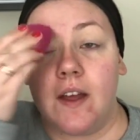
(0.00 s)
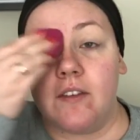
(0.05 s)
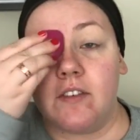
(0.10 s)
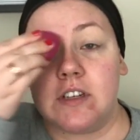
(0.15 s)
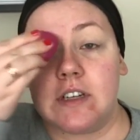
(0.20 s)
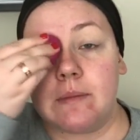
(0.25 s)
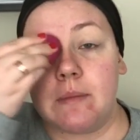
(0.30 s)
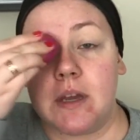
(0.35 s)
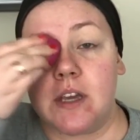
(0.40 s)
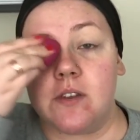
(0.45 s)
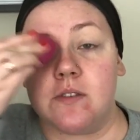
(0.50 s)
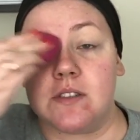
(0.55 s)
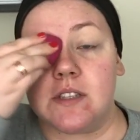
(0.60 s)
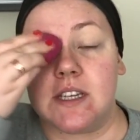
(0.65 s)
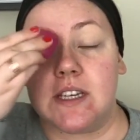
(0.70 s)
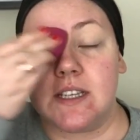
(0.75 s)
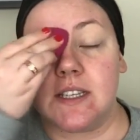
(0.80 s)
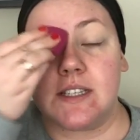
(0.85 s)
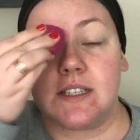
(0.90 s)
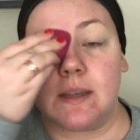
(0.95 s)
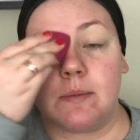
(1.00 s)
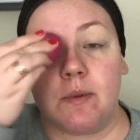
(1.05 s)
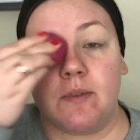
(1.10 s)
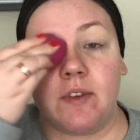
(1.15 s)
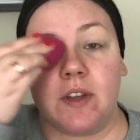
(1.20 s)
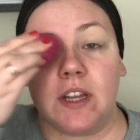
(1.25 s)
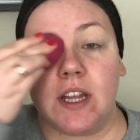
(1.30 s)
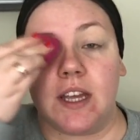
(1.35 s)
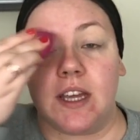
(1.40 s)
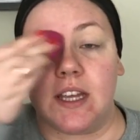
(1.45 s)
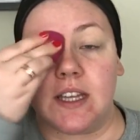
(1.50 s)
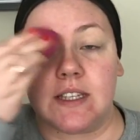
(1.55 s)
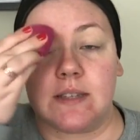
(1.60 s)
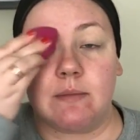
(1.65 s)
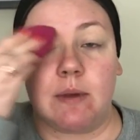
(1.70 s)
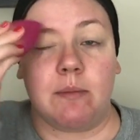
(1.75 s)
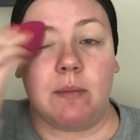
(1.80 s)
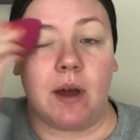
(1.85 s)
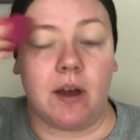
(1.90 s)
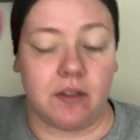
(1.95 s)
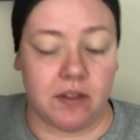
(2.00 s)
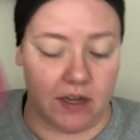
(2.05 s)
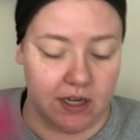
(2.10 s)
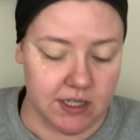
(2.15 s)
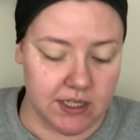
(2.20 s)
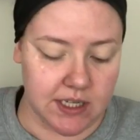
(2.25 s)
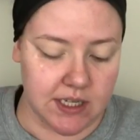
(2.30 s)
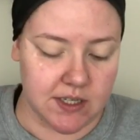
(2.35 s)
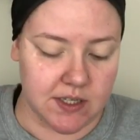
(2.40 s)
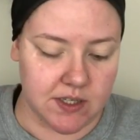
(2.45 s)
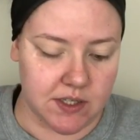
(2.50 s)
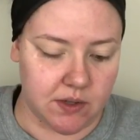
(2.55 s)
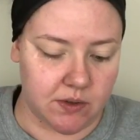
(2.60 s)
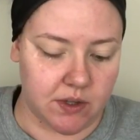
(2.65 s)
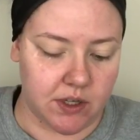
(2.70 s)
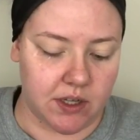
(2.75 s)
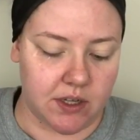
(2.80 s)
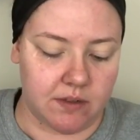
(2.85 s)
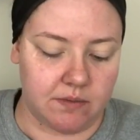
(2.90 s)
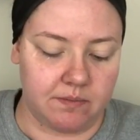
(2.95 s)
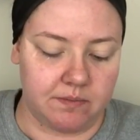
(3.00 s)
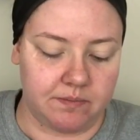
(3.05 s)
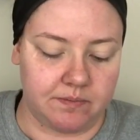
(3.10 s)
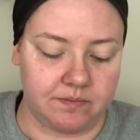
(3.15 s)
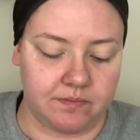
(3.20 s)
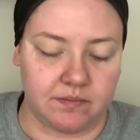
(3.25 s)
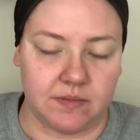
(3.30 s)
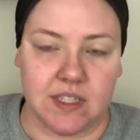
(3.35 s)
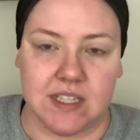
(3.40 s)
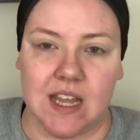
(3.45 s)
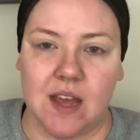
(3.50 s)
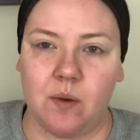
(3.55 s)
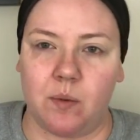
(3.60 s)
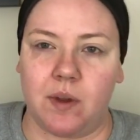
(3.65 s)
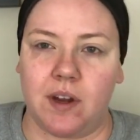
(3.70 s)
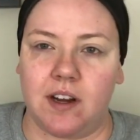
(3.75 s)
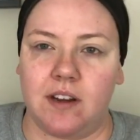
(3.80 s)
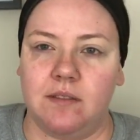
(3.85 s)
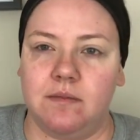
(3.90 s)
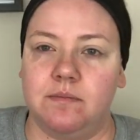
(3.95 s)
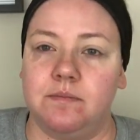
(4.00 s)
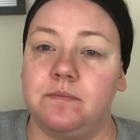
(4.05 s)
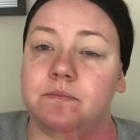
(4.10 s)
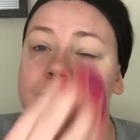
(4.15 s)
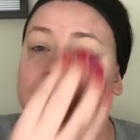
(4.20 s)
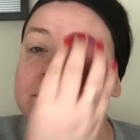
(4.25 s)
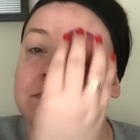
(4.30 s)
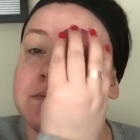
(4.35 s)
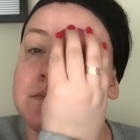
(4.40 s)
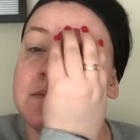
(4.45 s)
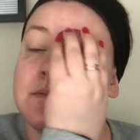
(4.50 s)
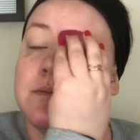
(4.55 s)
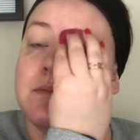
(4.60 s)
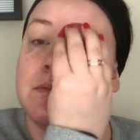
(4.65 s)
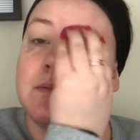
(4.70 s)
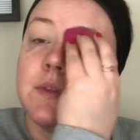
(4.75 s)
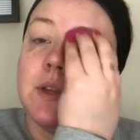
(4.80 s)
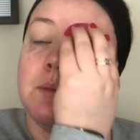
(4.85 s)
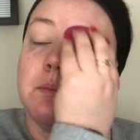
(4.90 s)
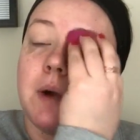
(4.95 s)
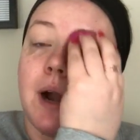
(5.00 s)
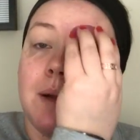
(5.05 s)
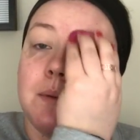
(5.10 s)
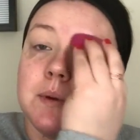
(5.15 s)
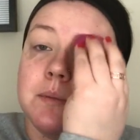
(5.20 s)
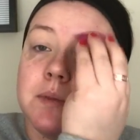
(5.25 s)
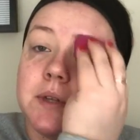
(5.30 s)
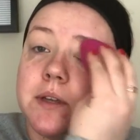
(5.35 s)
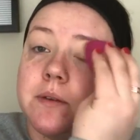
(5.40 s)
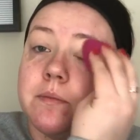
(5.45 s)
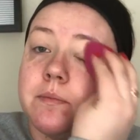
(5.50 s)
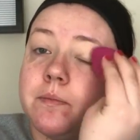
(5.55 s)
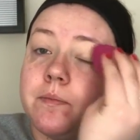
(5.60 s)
Every time I use this, some of it gets in my mouth and it tastes so good. Is that weird? Probably.